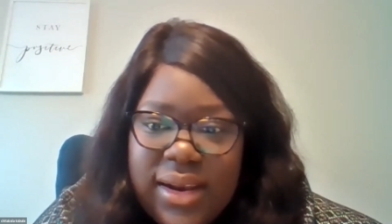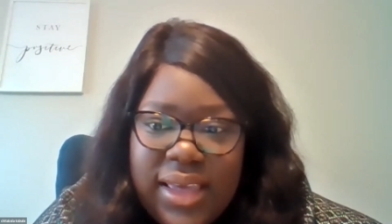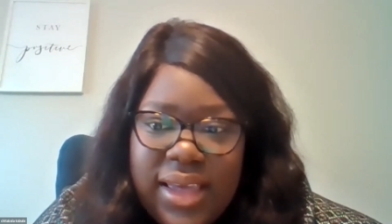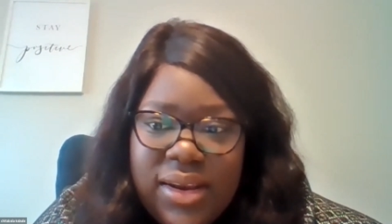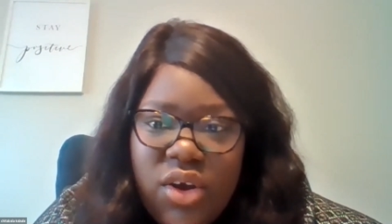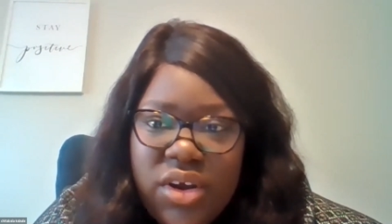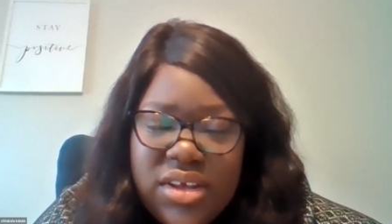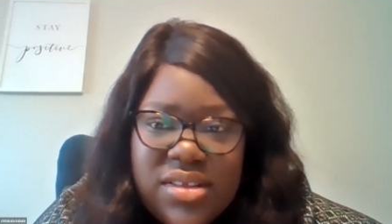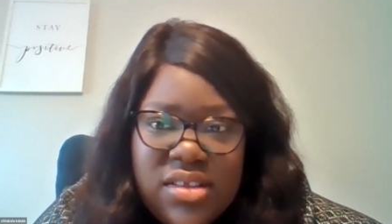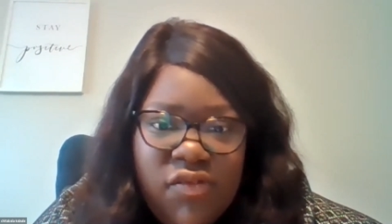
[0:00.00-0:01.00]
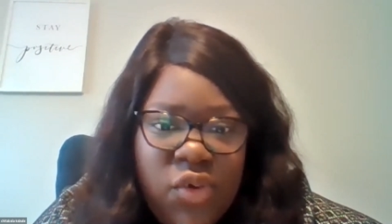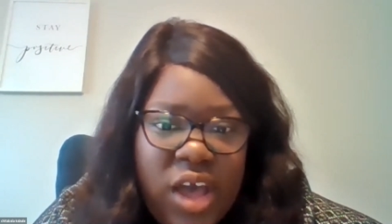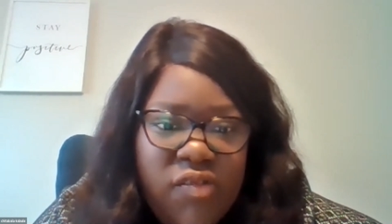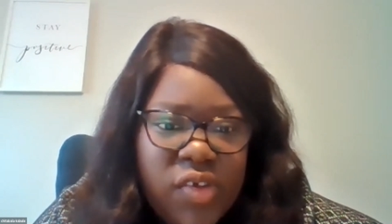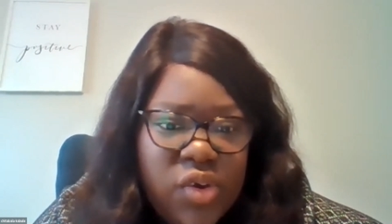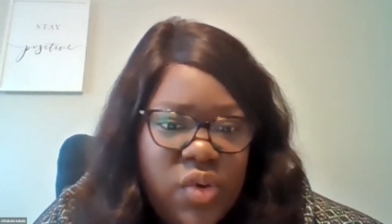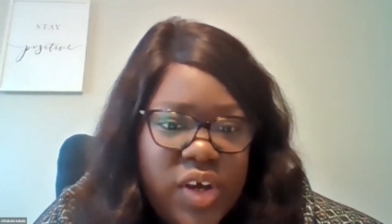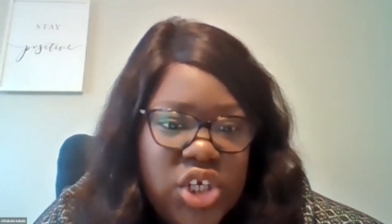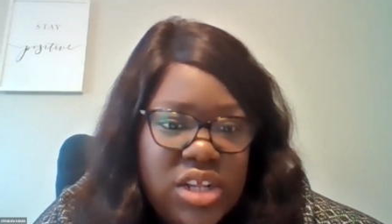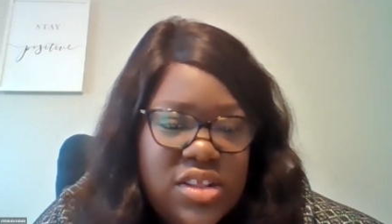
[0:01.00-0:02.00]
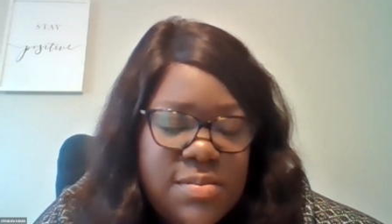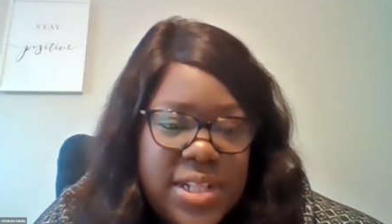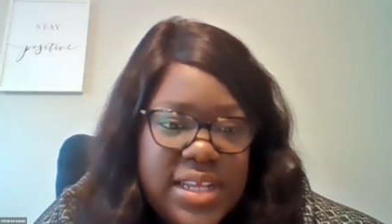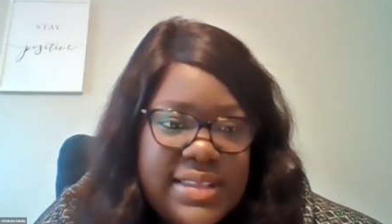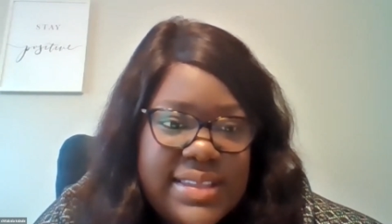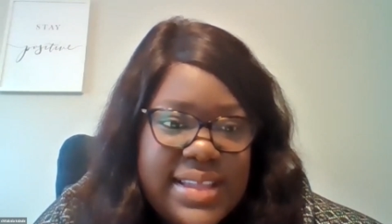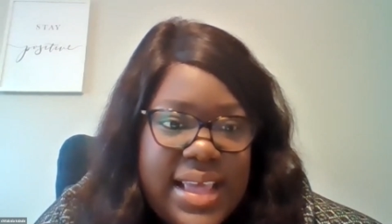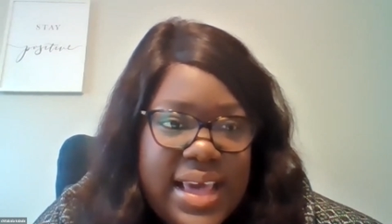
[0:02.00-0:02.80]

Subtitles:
And again, audience, if you have other questions, please